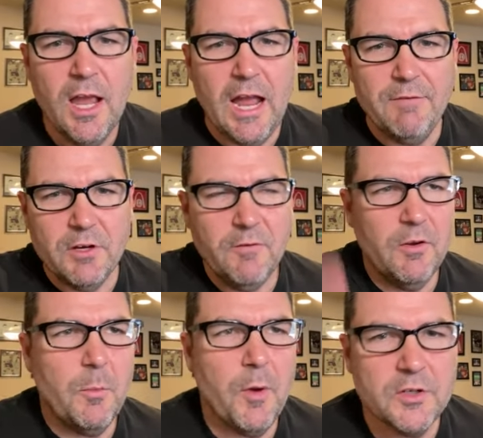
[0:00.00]
I've interviewed
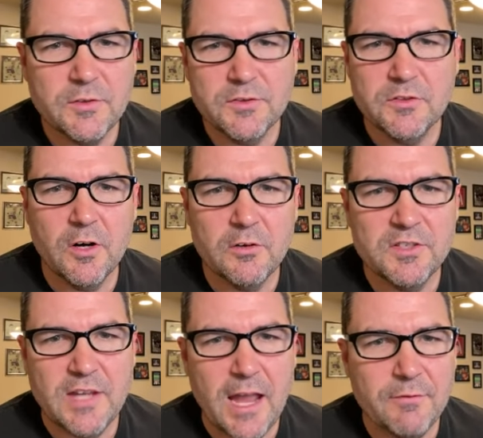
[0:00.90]
a bunch of Stern
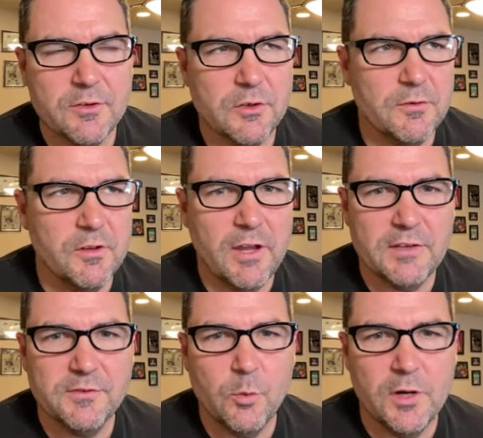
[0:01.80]
staffers over the
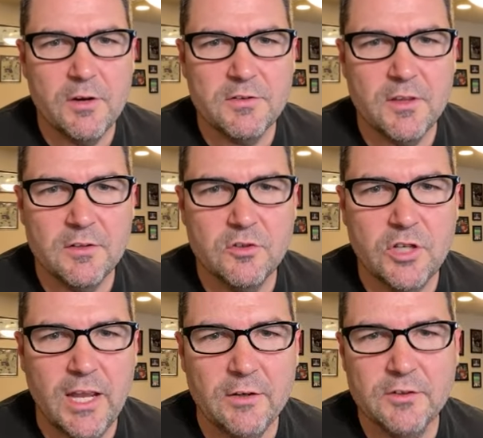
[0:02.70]
last 4 years on this
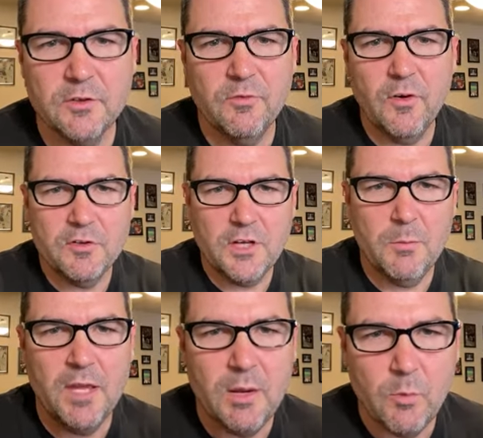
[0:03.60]
channel, so folks come
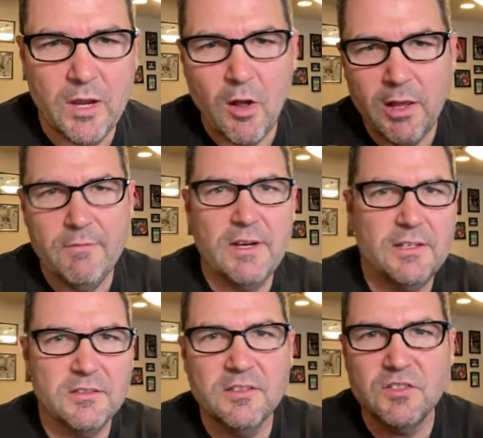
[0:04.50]
in and we all have a
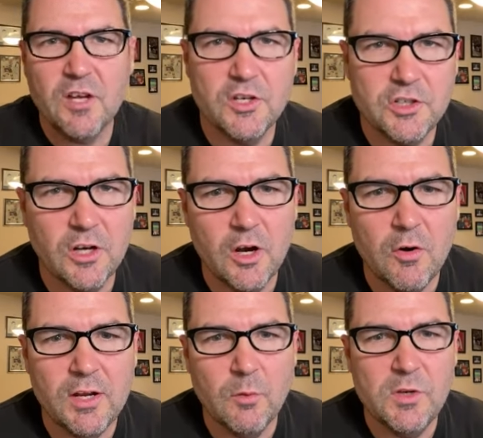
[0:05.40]
nice discussion
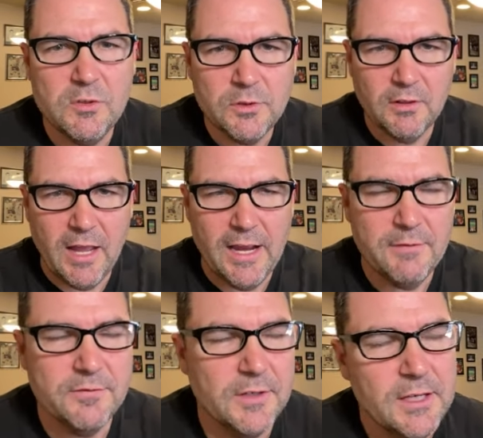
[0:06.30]
going, and we do it
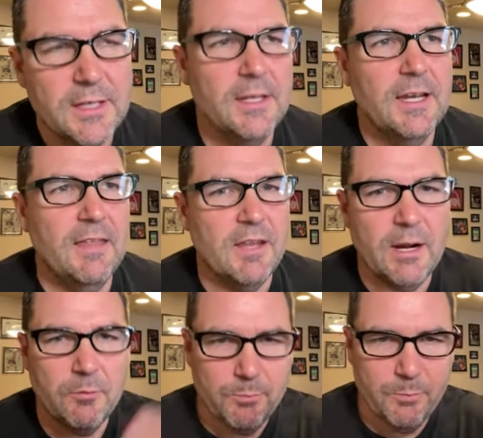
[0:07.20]
live, and
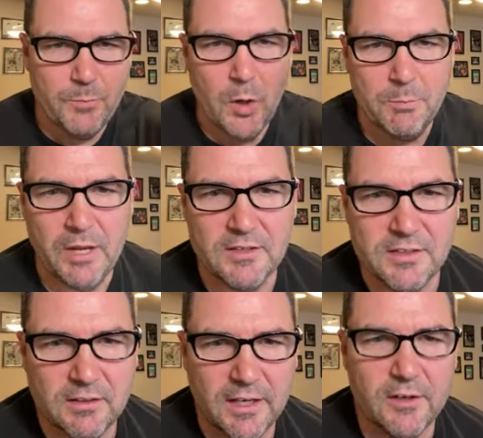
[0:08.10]
then I paste
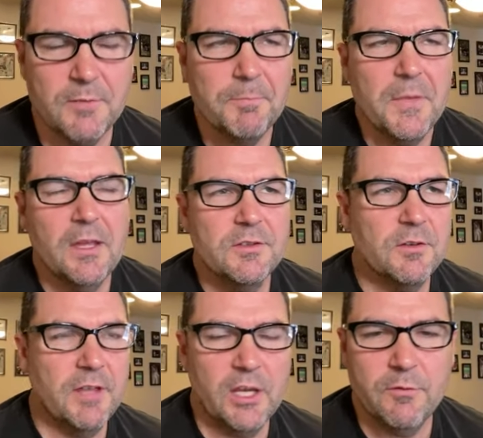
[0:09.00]
it later. So
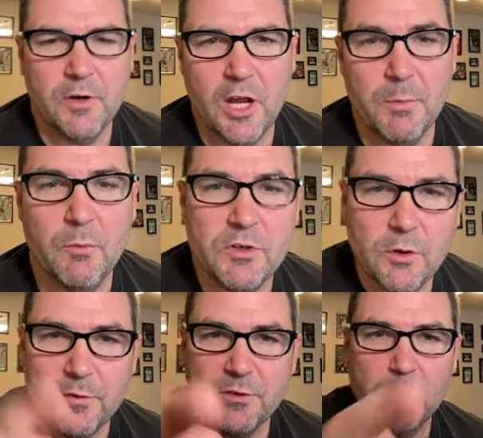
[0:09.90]
thank you for coming. We do
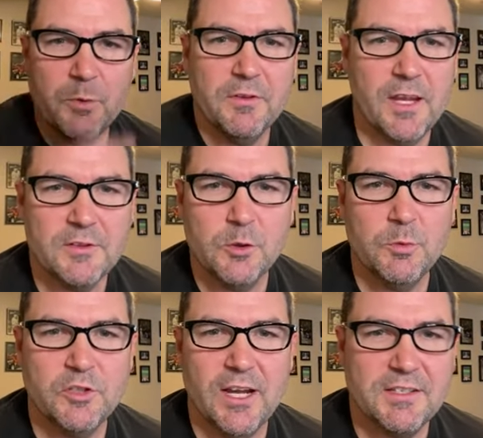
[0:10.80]
have super thanks, super
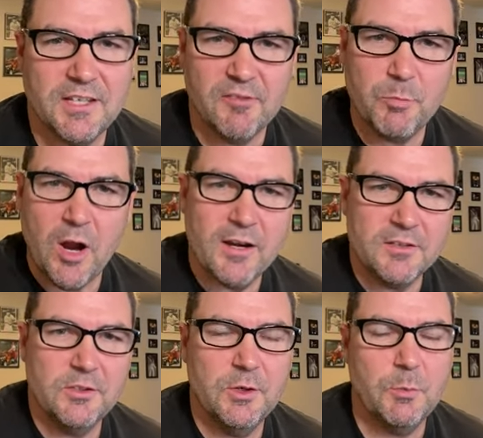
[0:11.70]
chats. I have
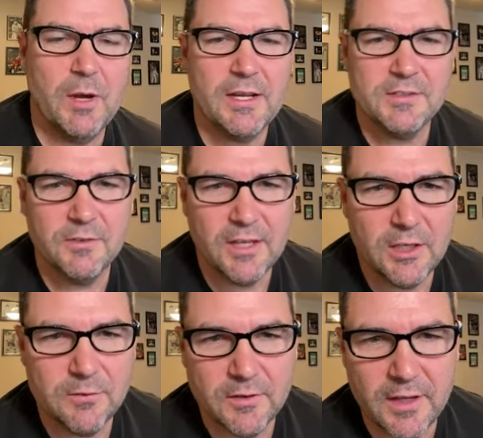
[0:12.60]
products you can buy, so thank
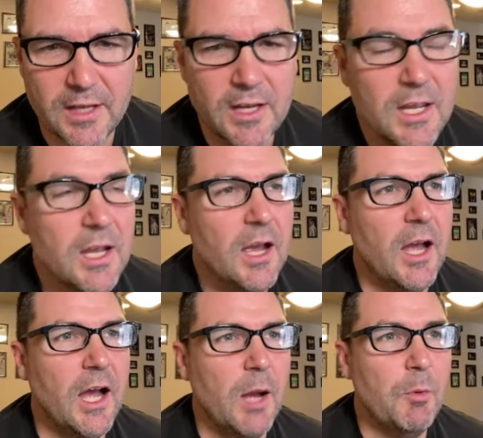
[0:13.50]
you for that.
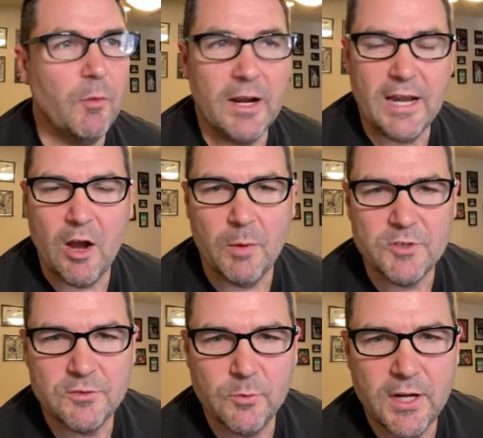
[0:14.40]
But right now I'm
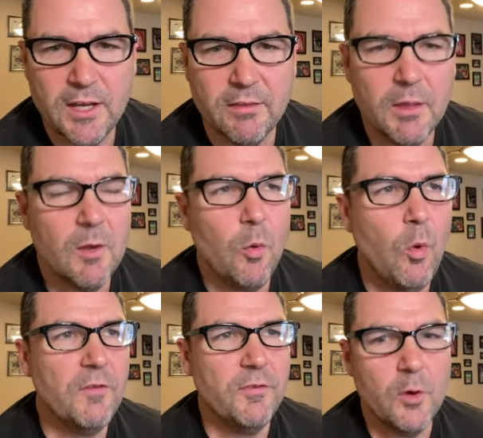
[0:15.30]
just reading
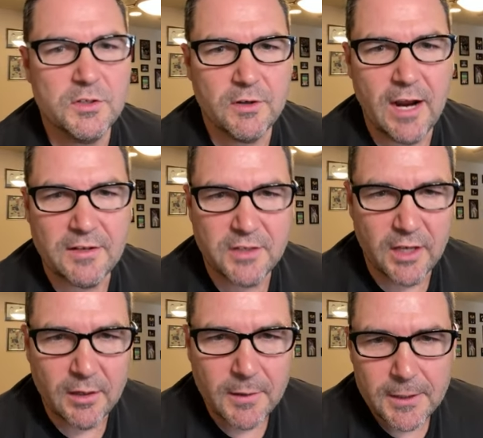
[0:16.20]
what folks are asking.